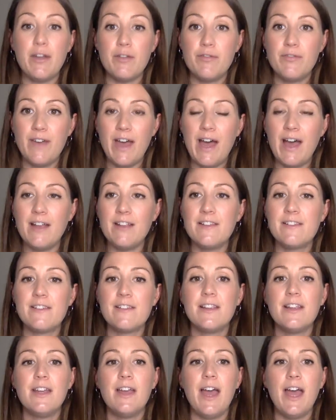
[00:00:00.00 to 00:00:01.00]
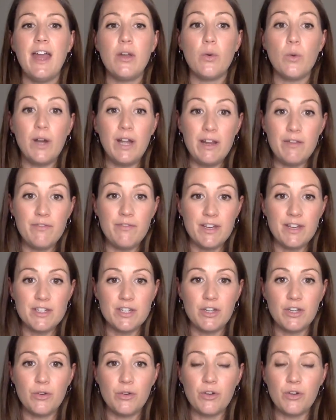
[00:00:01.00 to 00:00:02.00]
and fats and oily
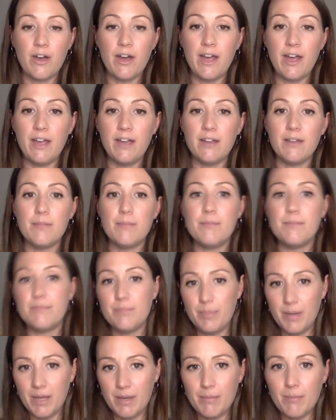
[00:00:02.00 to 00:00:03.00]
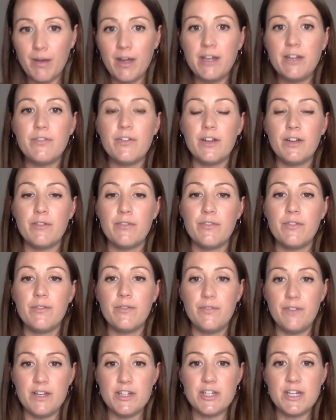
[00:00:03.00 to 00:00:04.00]
fish in your diet being mindful of
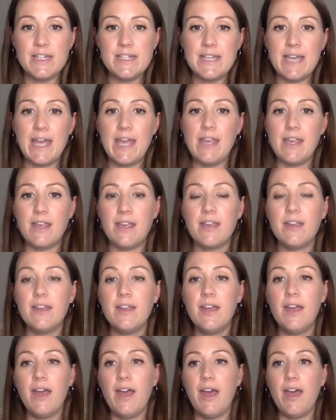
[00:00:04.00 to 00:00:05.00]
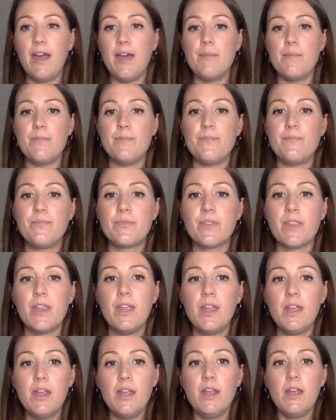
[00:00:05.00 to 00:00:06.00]
fish intake, um,
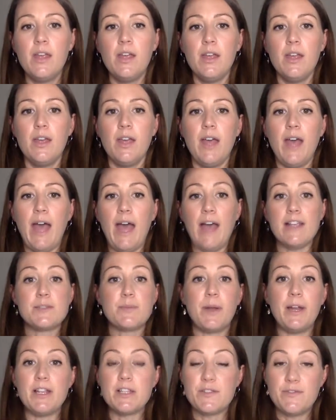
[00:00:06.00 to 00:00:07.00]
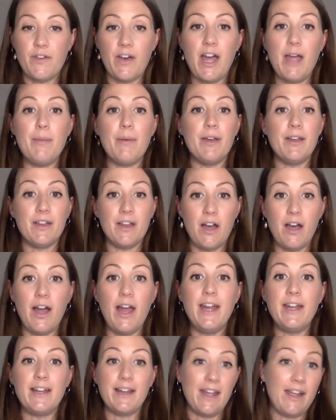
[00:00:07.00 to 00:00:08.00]
as well as fiber,
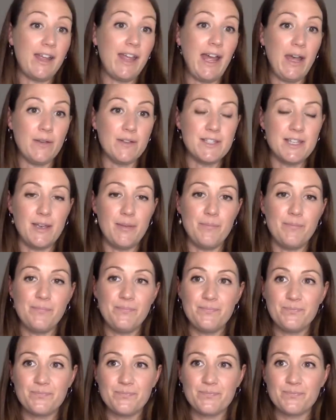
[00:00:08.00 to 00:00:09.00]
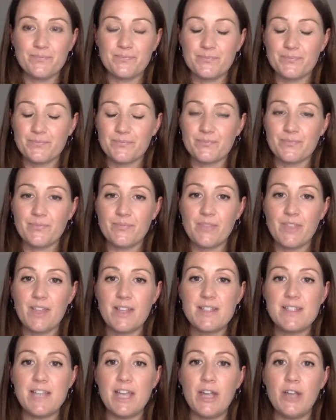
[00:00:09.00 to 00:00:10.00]
iron, and calcium.
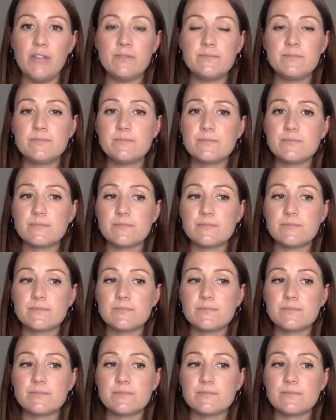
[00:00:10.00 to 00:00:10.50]
So